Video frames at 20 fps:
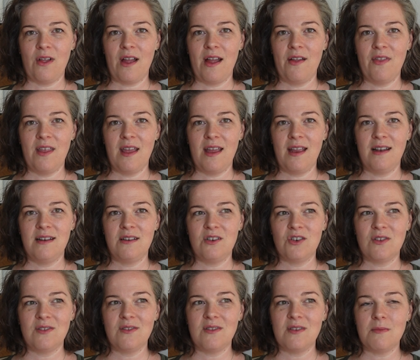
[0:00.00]
And then
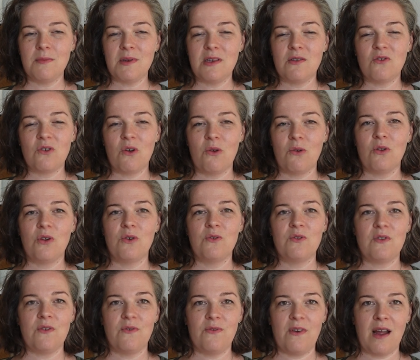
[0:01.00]
just to be so
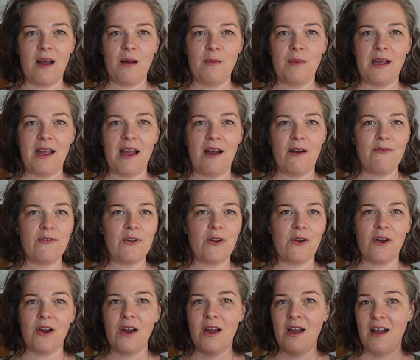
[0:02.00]
close to family
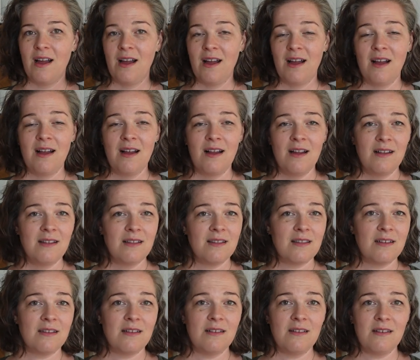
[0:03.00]
after
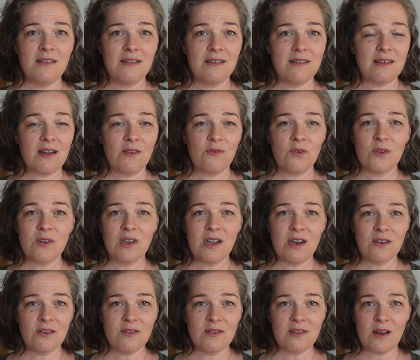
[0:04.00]
the several
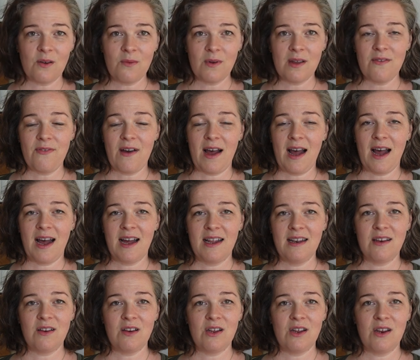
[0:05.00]
years that we've
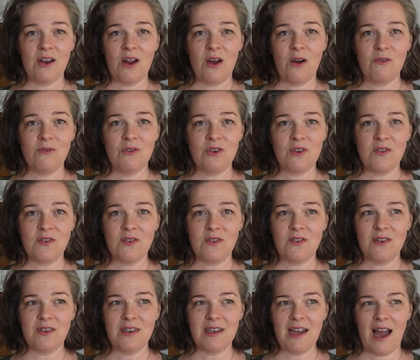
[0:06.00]
had, you know,
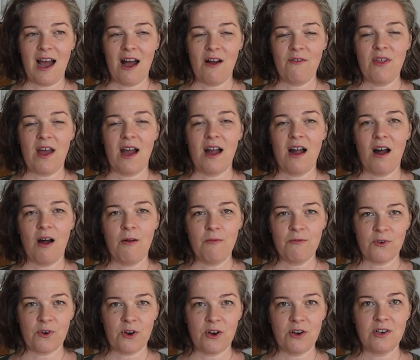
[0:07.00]
just to have that
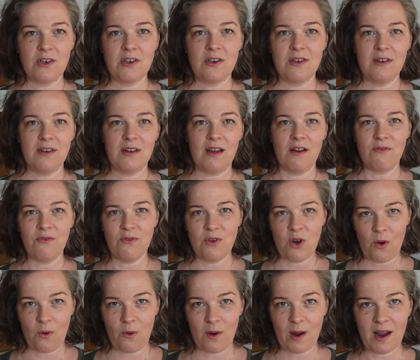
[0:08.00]
comfort of
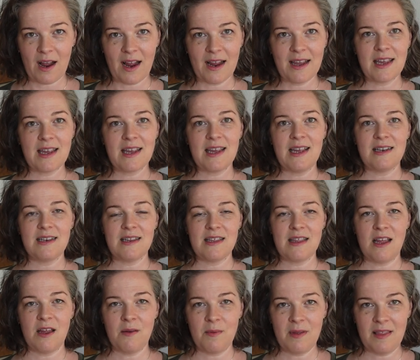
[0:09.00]
knowing I can get to
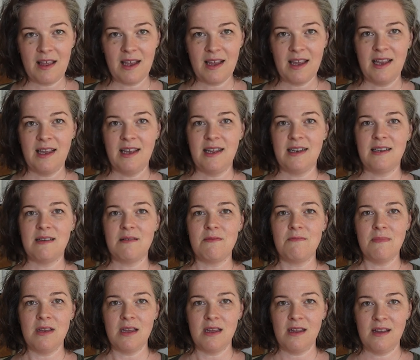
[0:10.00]
them and they can get to
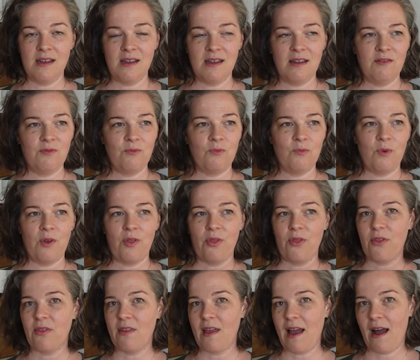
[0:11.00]
me with
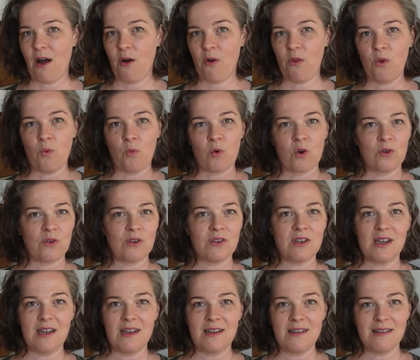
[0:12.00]
how the world
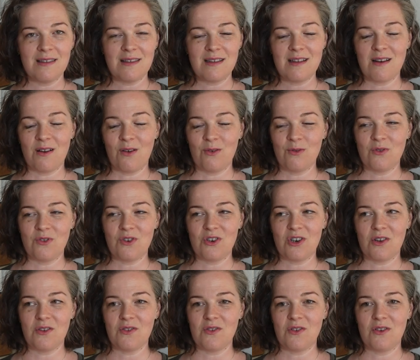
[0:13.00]
is, you know, it's
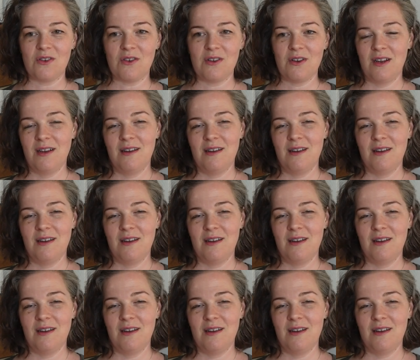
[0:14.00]
just